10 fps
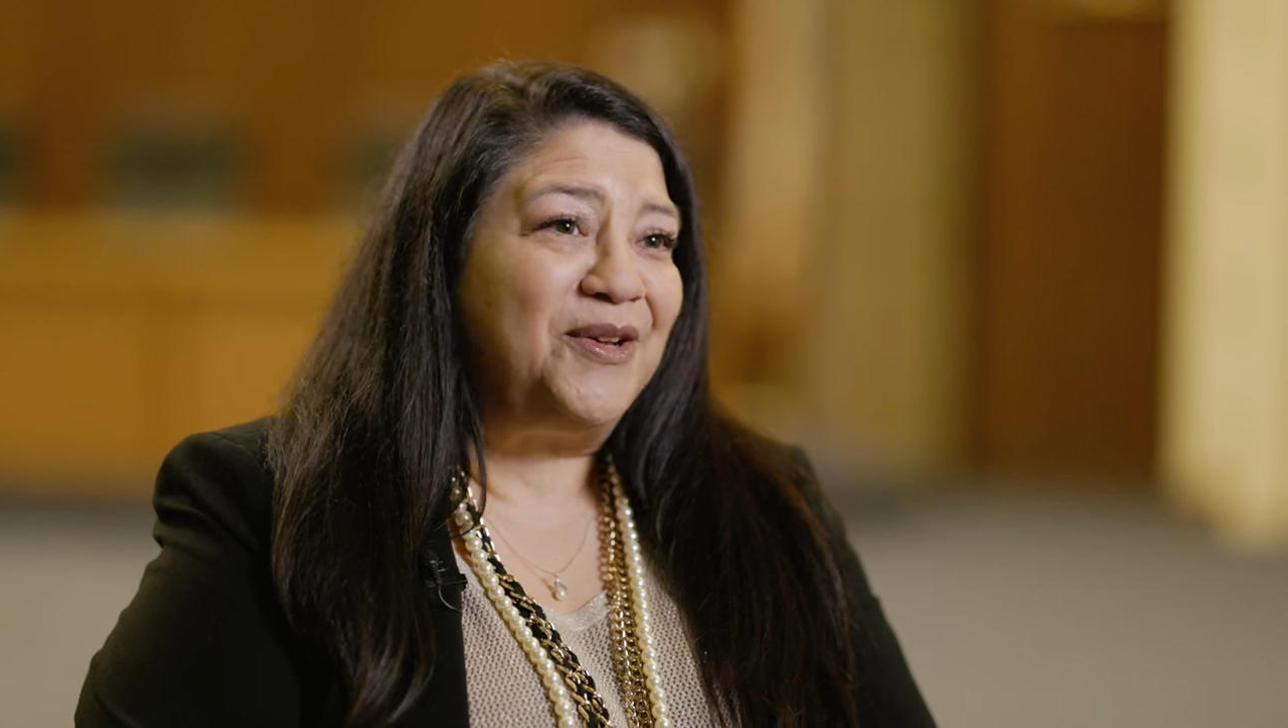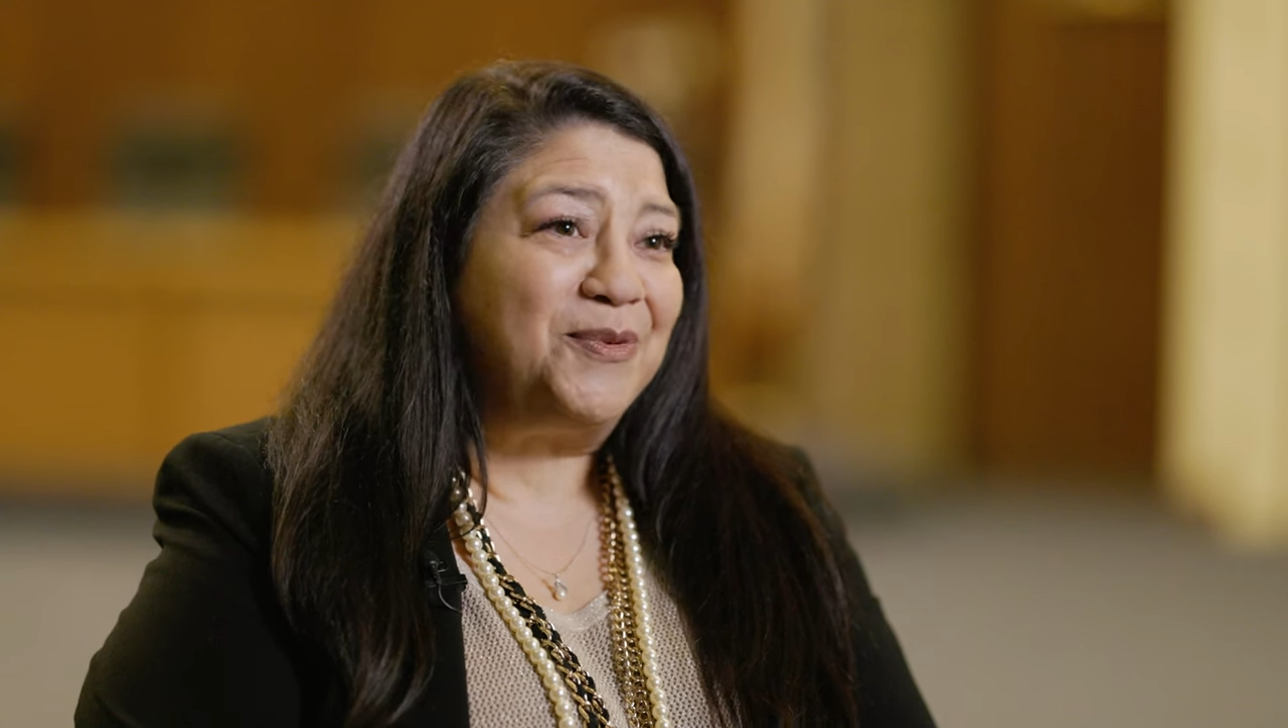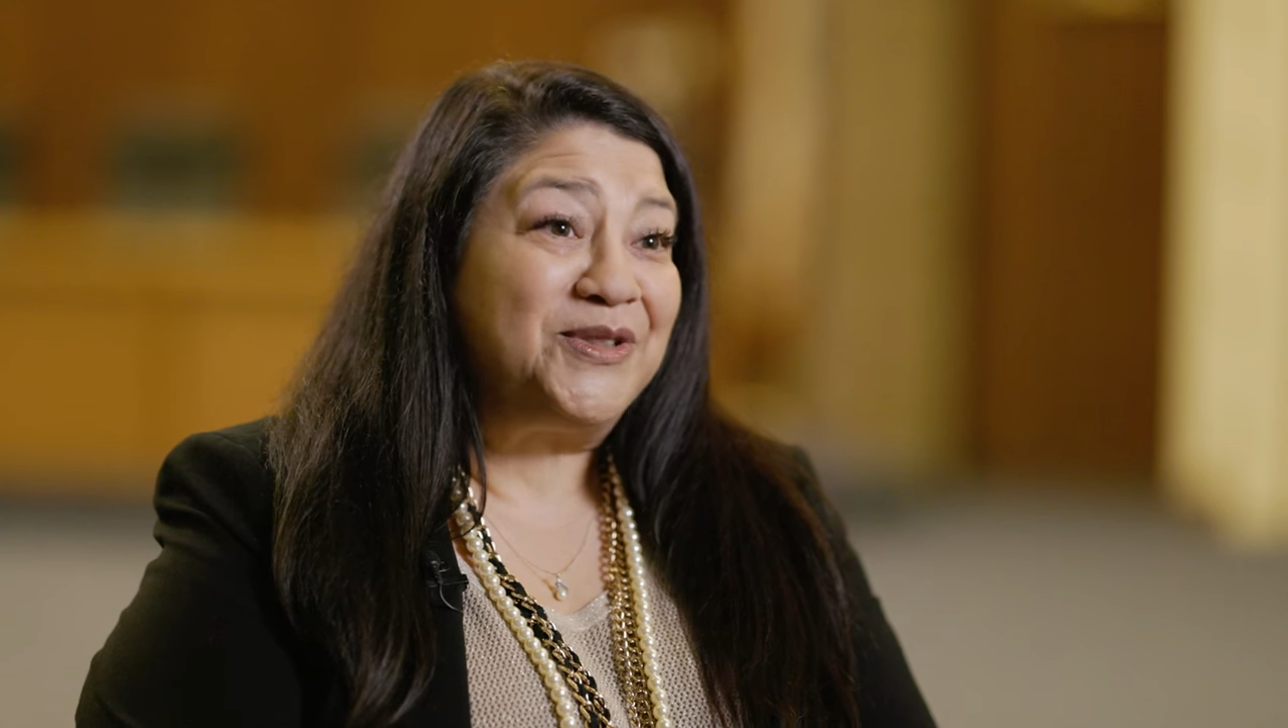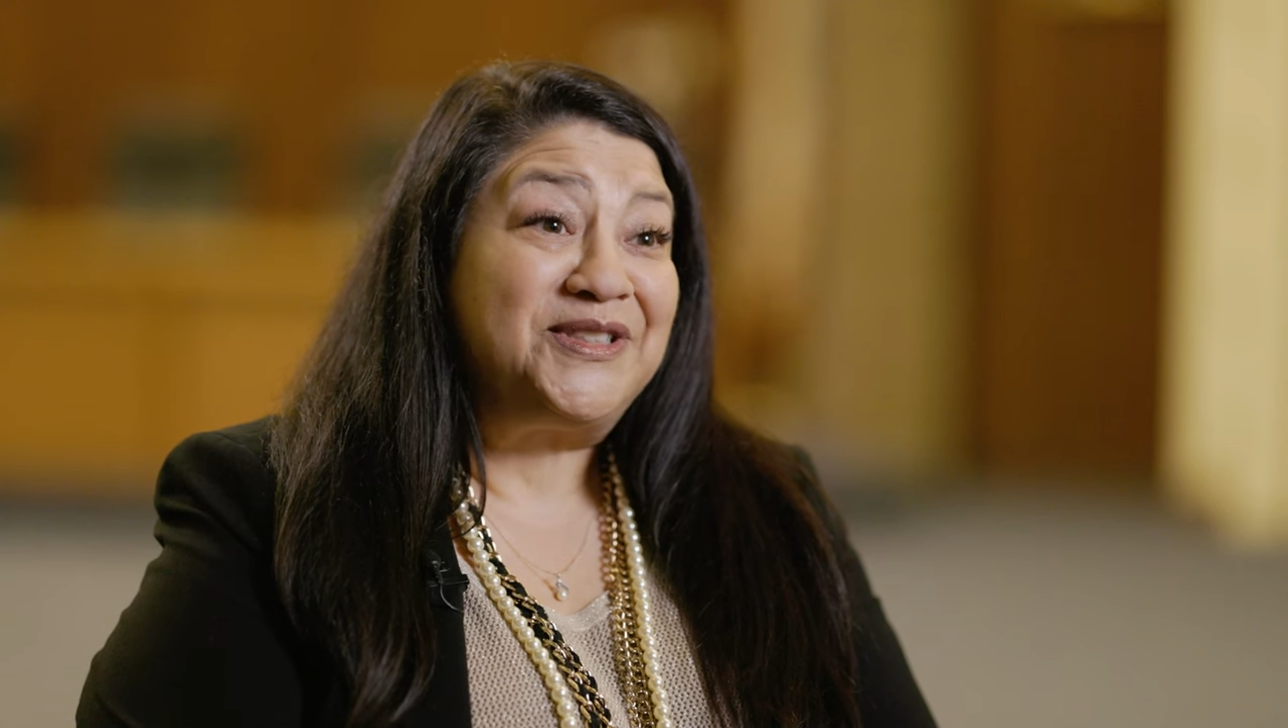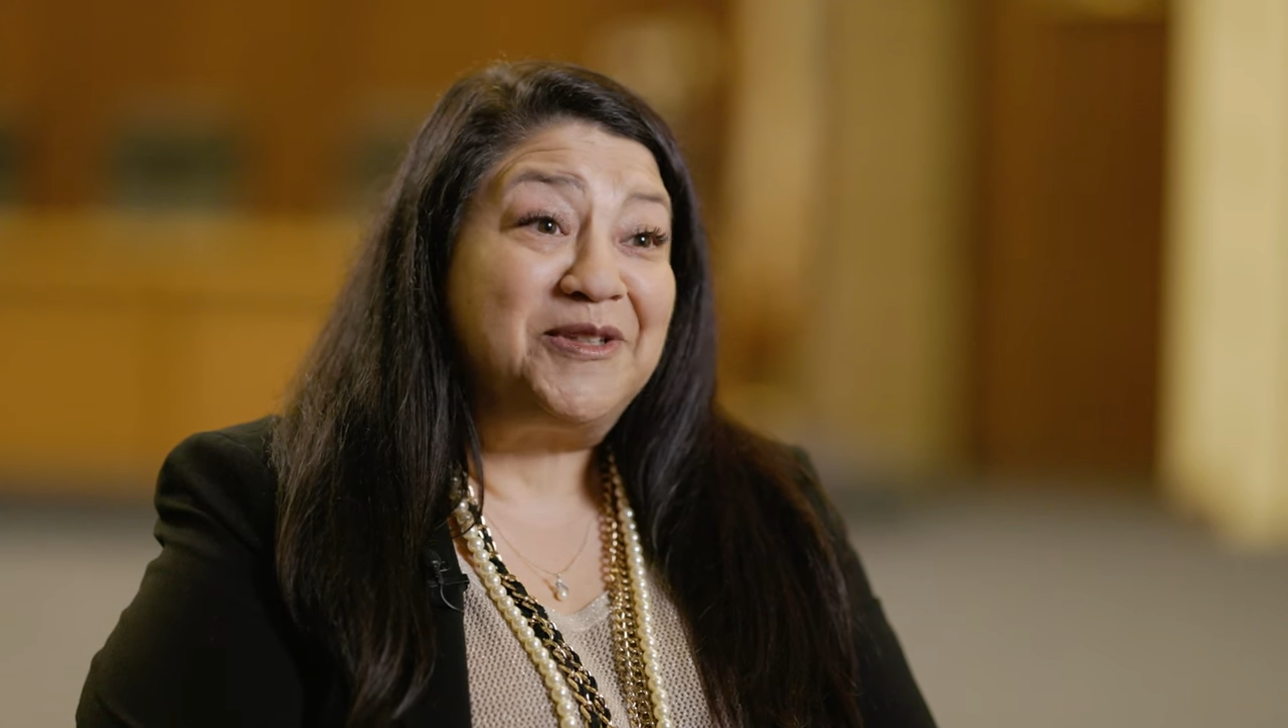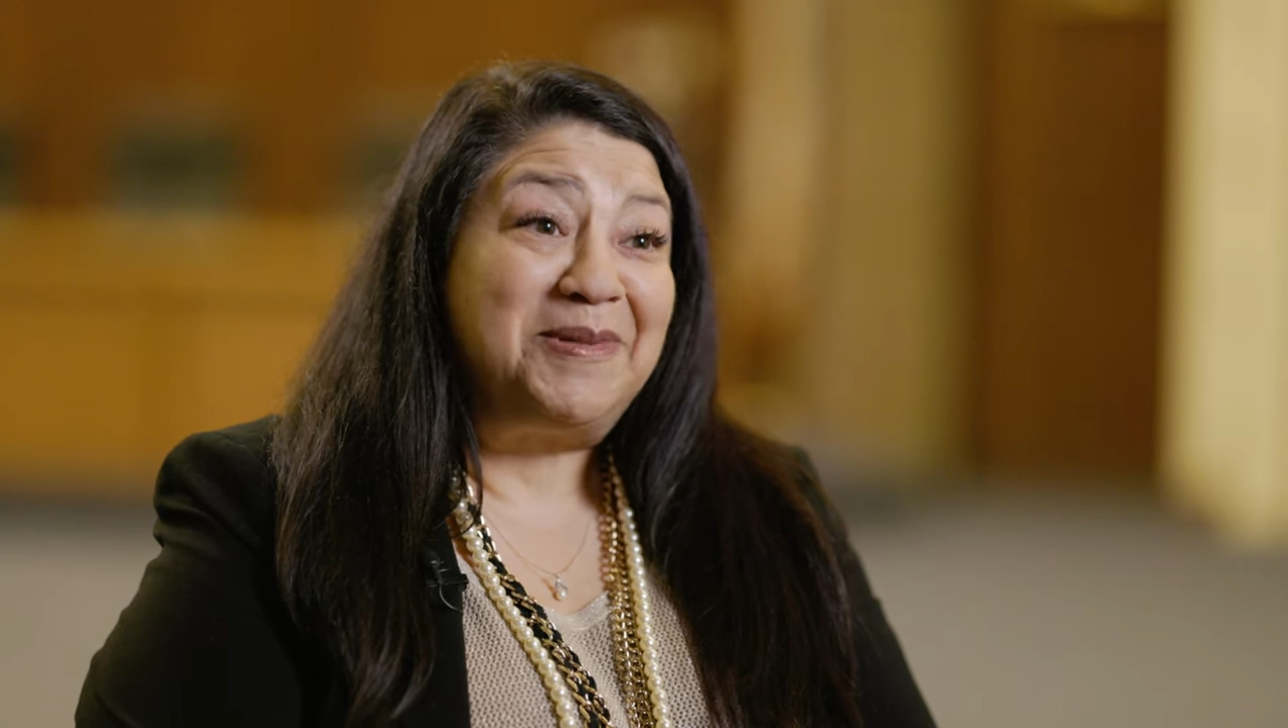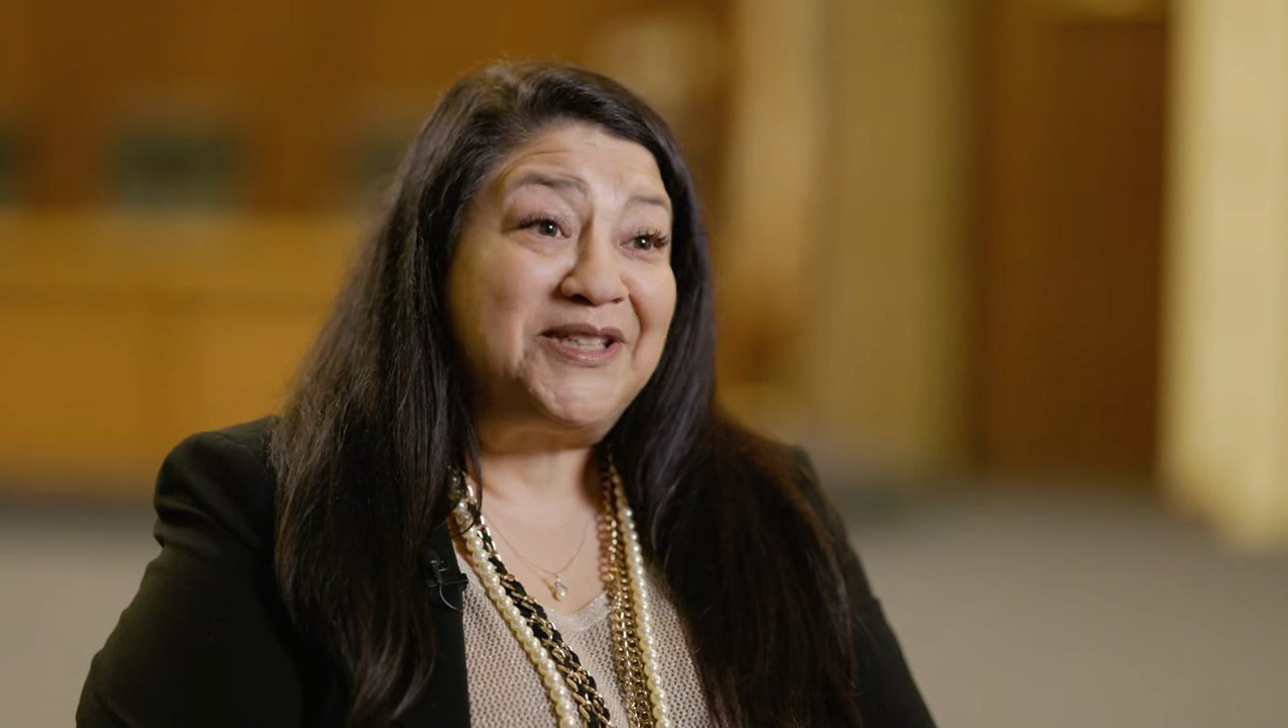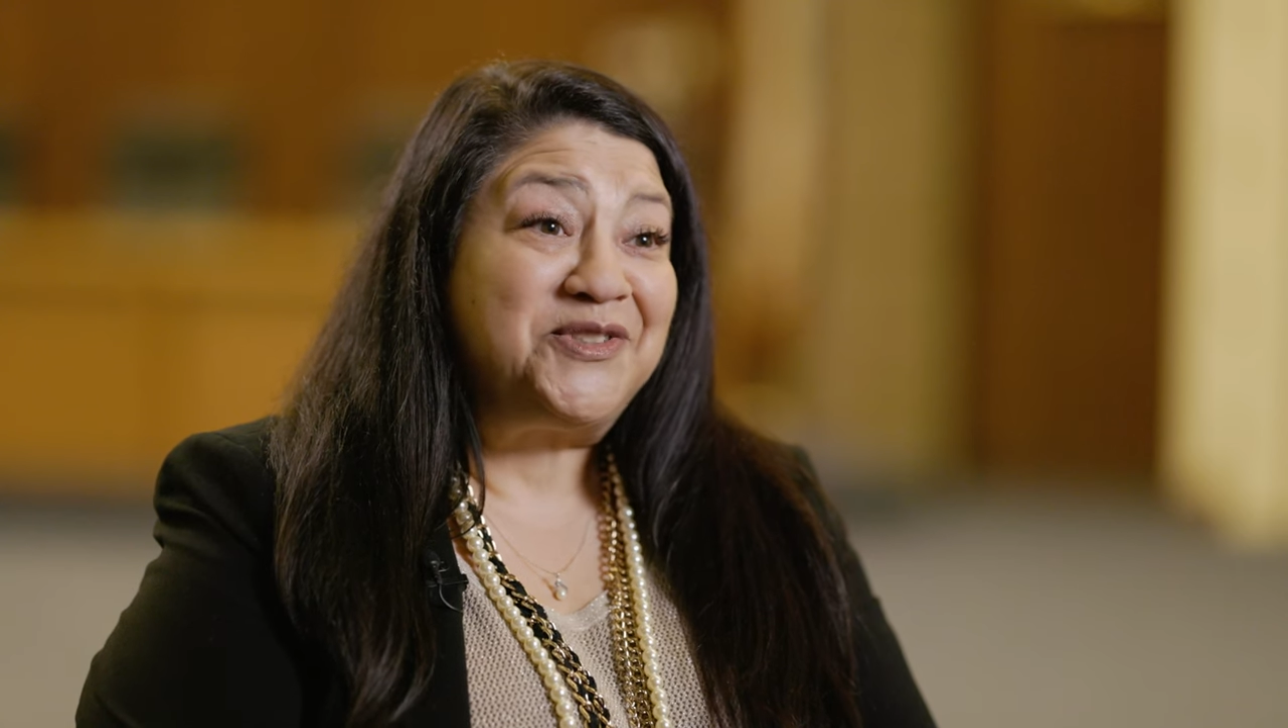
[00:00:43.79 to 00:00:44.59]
were still best